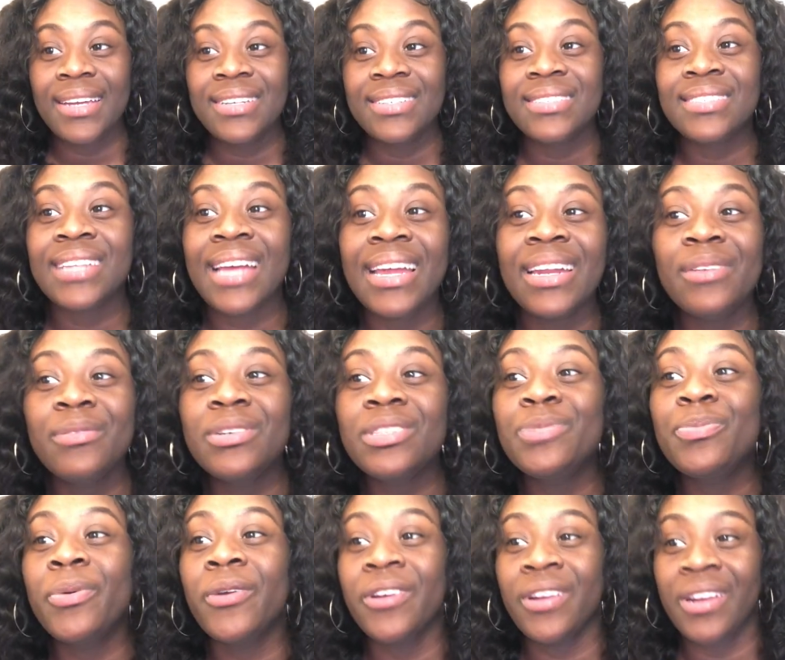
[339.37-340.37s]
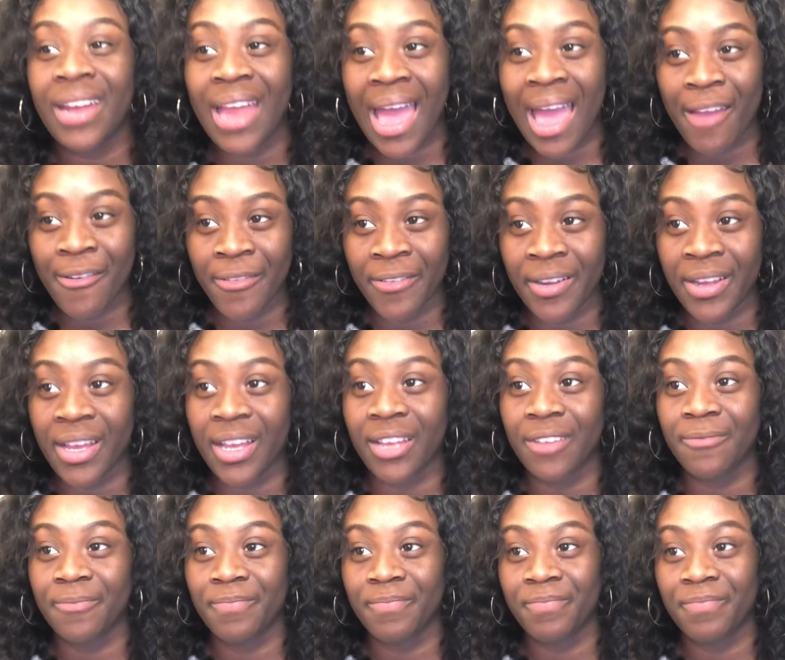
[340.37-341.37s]
Zaina was born in Africa,
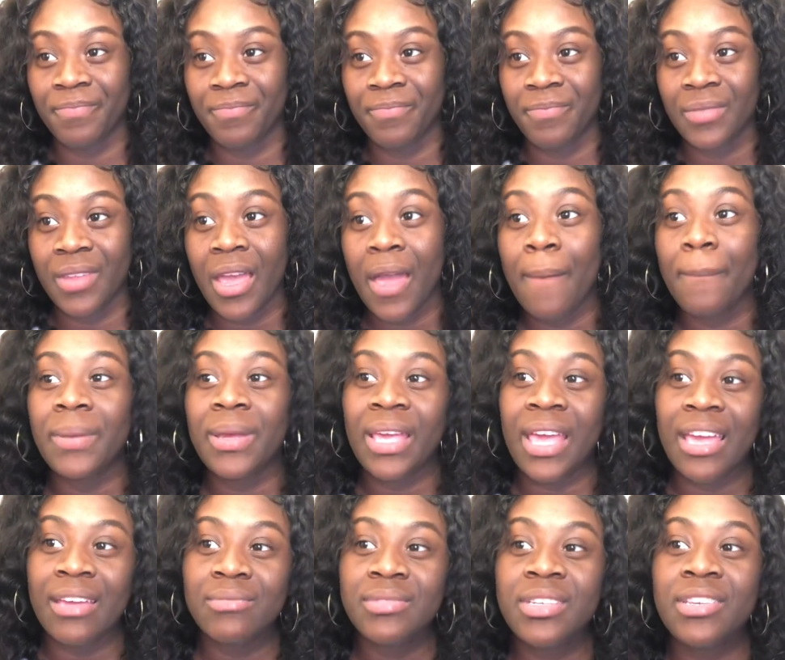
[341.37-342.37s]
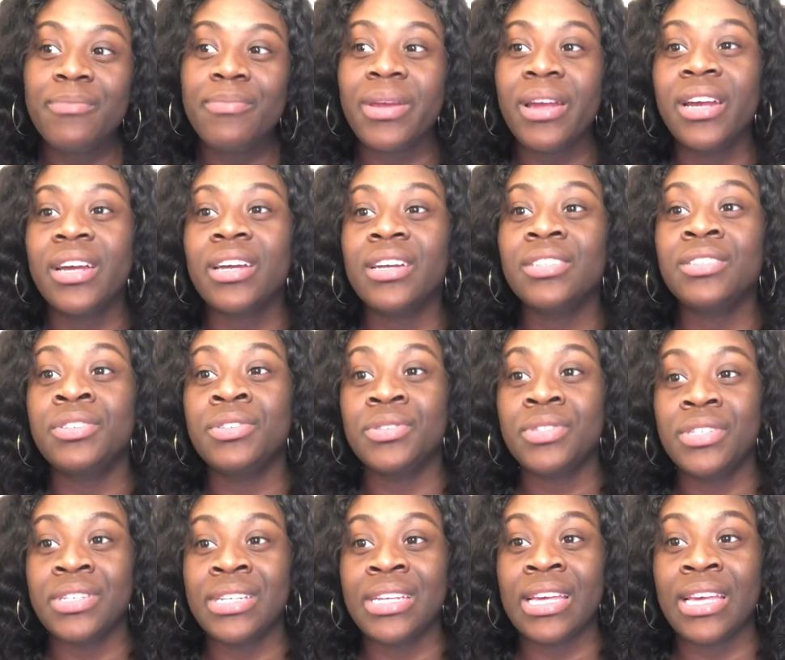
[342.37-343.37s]
but came to America due
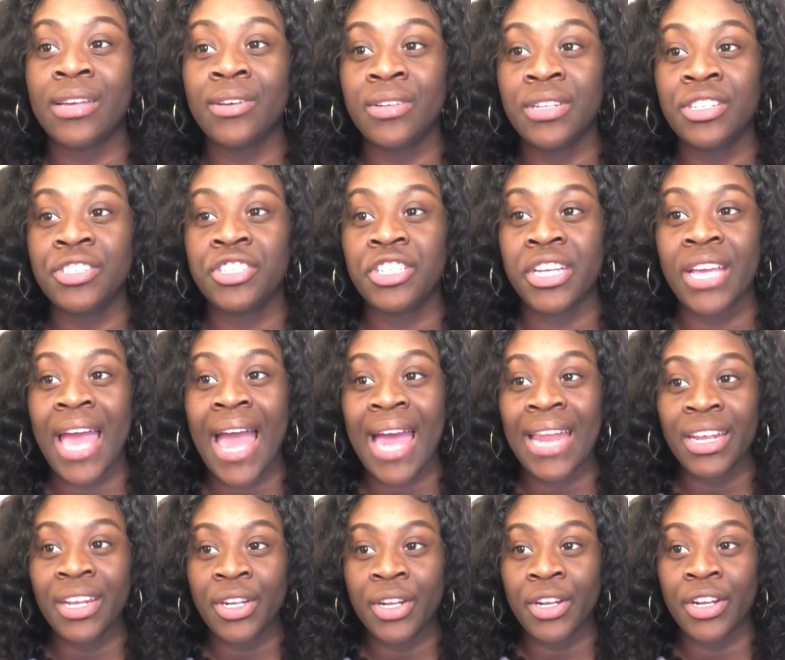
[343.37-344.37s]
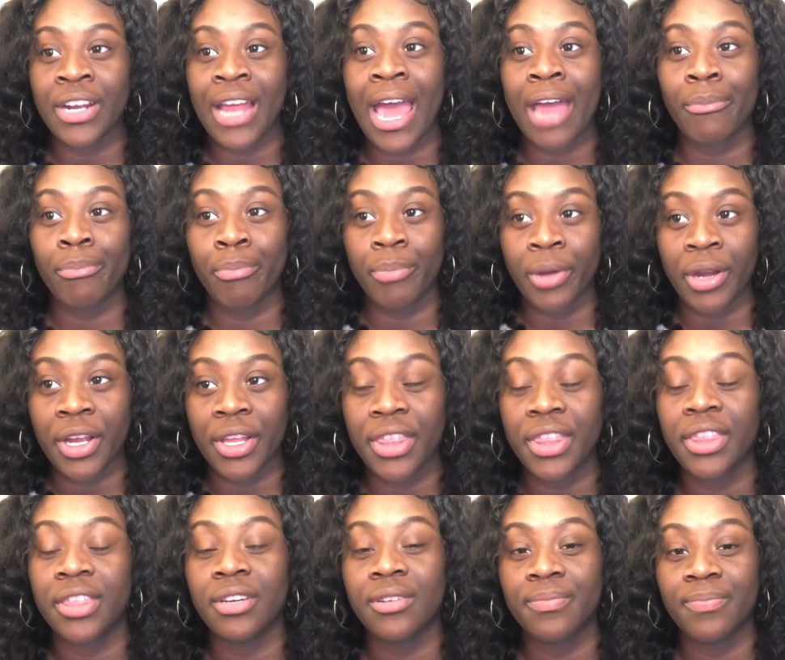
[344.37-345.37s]
to an illness she had endured at birth.
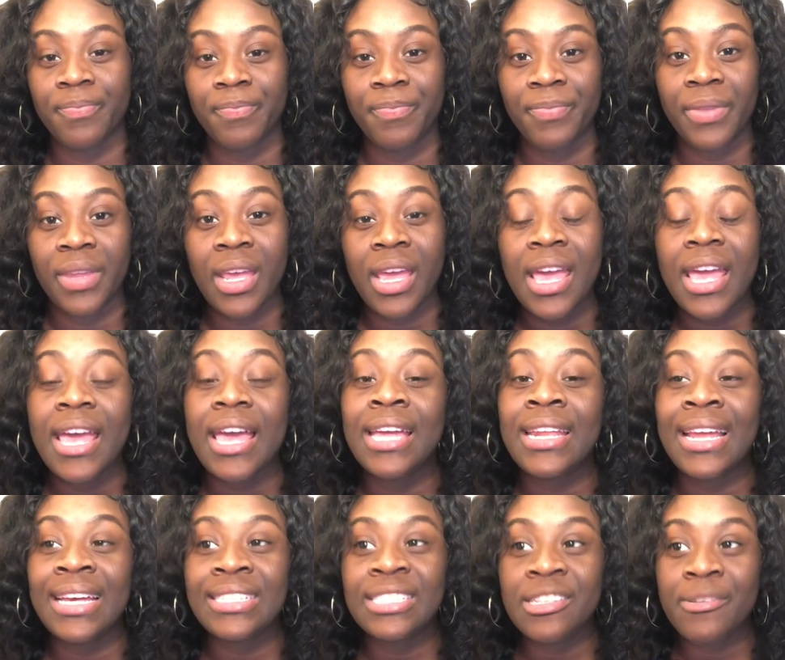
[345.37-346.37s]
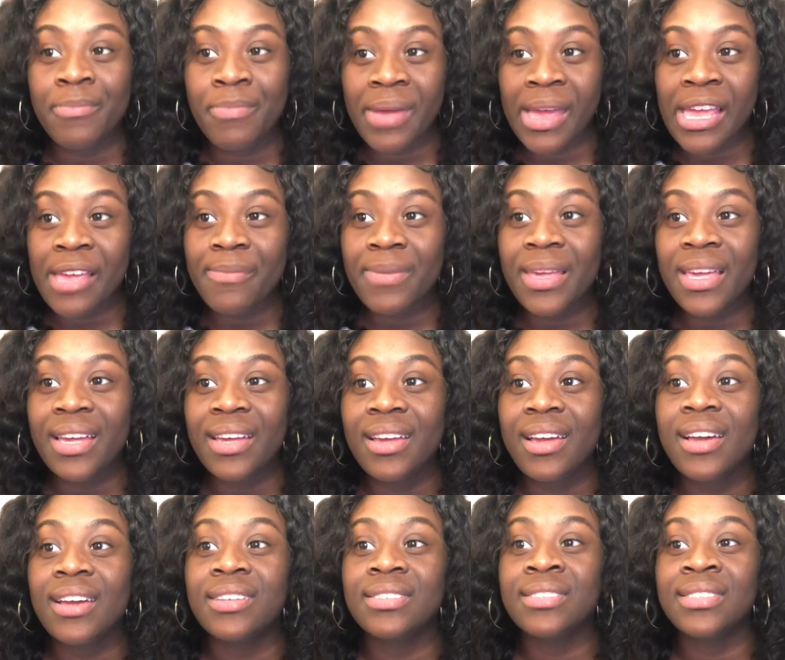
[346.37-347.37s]
And as a baby,
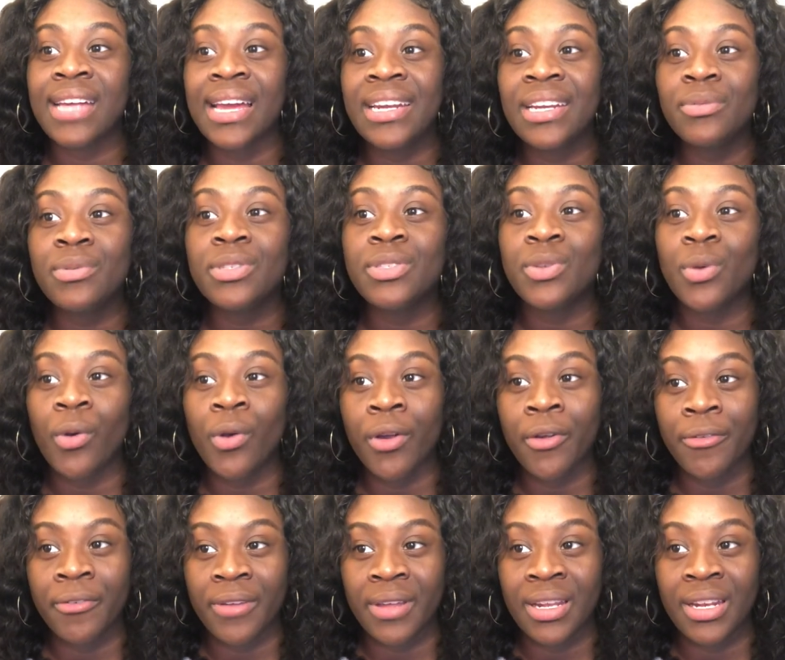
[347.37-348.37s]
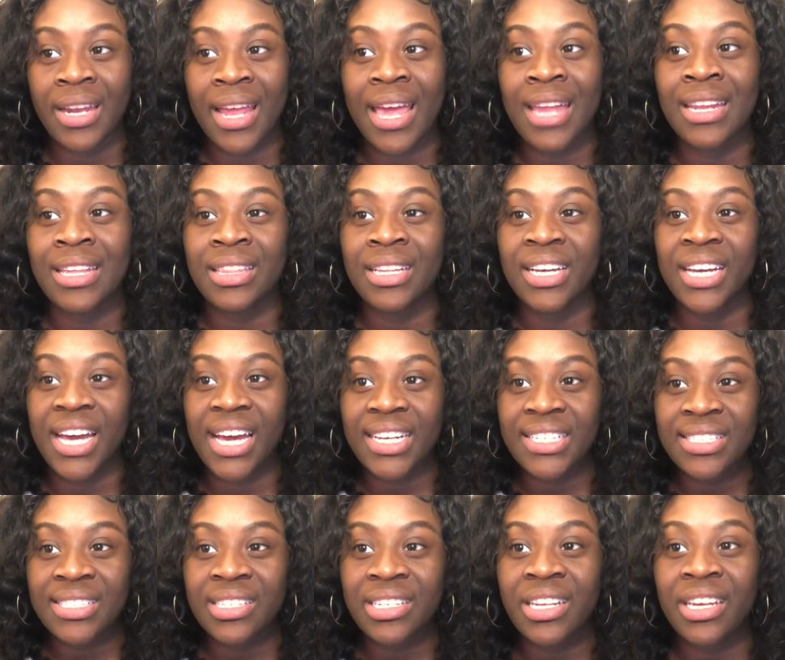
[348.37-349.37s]
Zaina was orphaned and in the
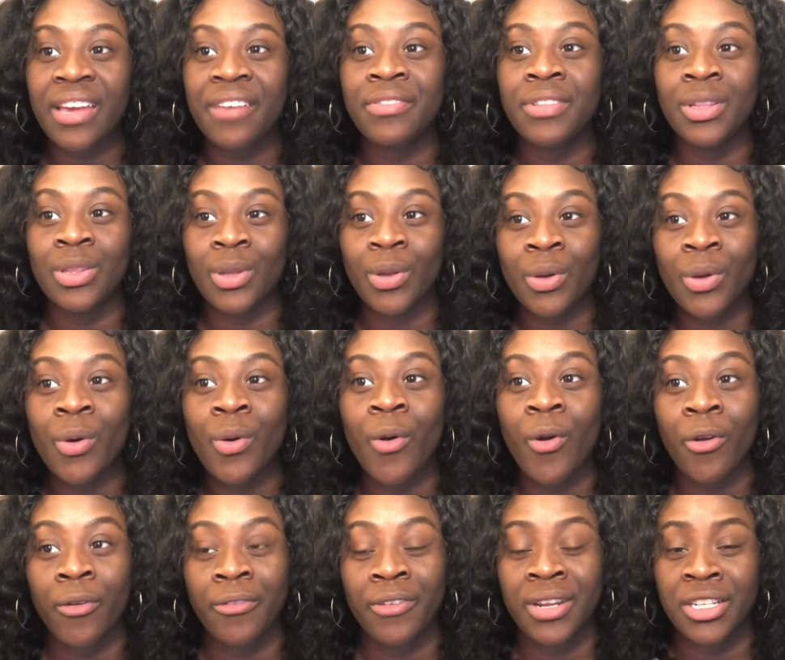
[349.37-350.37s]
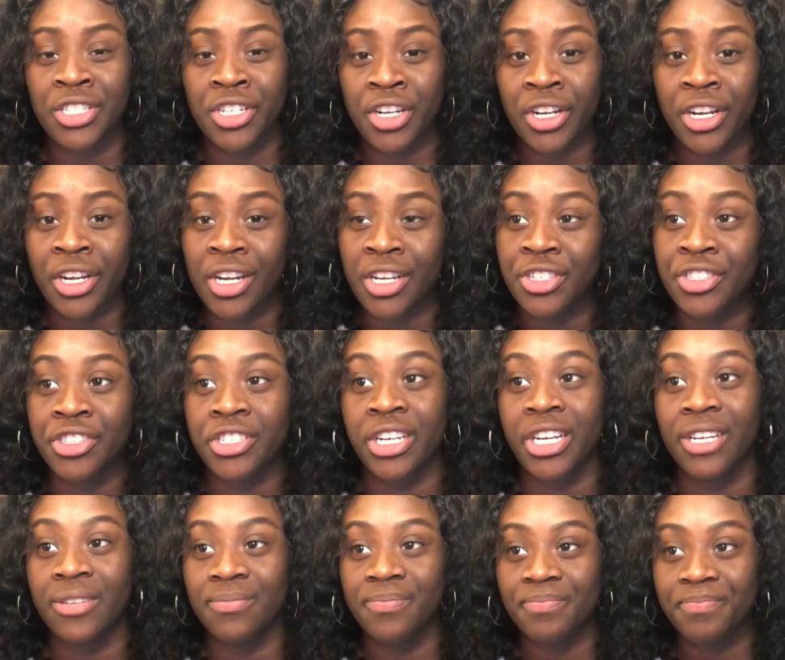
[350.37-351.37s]
custody of the local orphanage in her country,